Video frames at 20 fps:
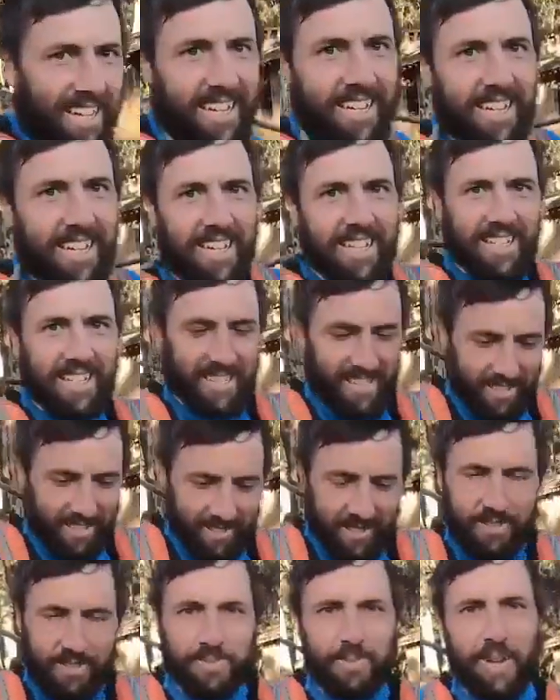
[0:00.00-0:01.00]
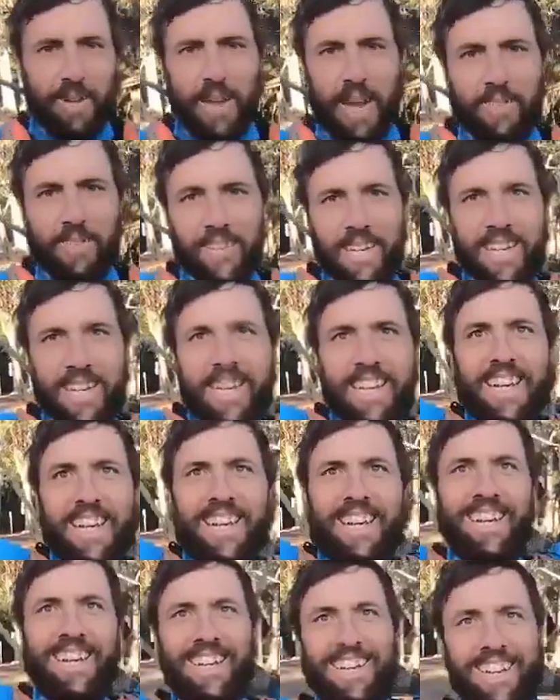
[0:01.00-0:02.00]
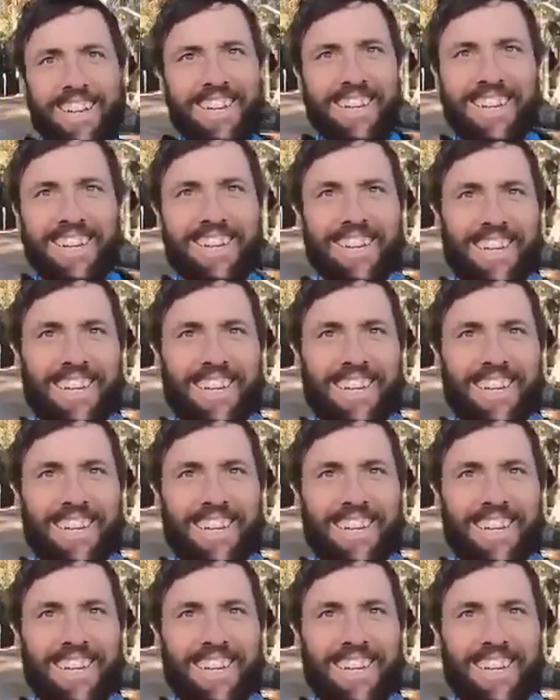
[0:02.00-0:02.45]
I've kind of learnt, Rick's just